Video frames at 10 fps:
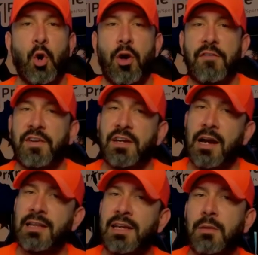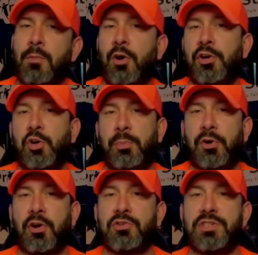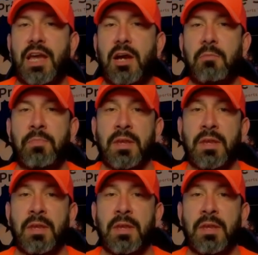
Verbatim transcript: If a guy like Amari Cooper goes down,